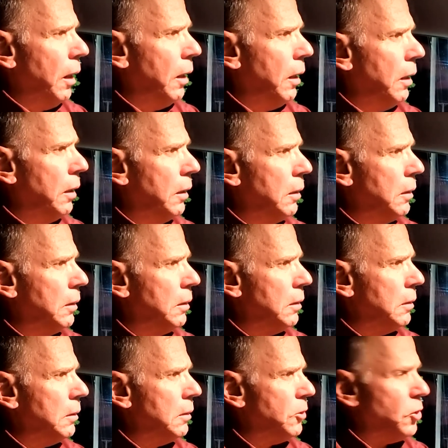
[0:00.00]

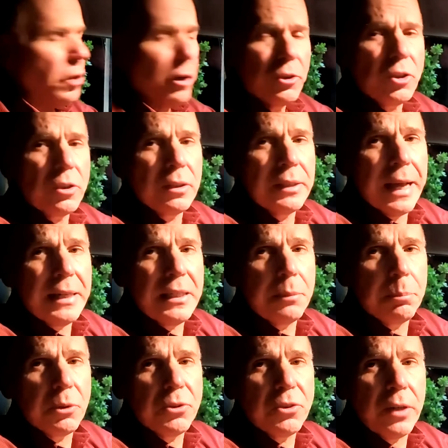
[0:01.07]
charged to
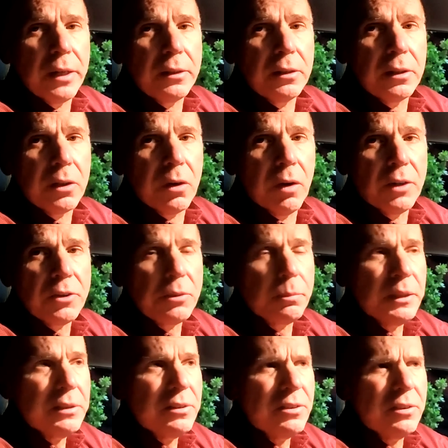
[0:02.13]
90%, and it
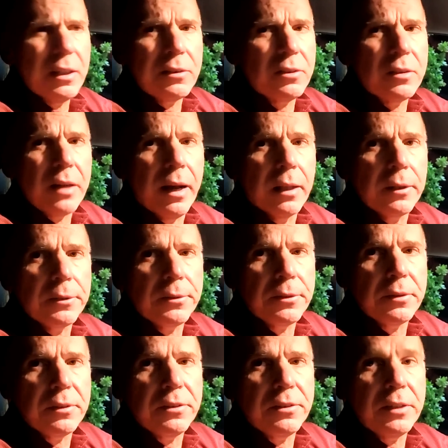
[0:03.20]
cost me
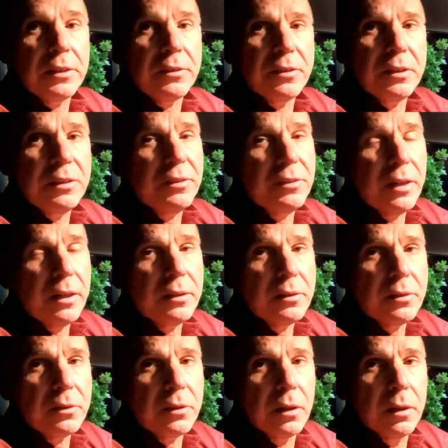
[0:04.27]

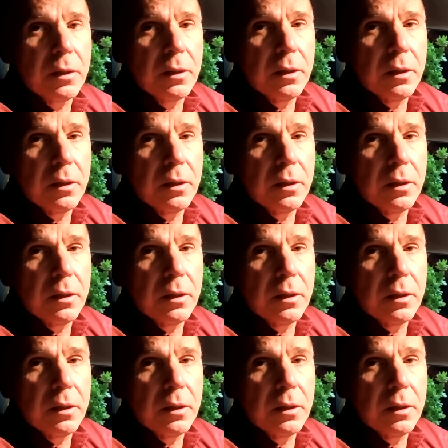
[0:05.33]
$6.60,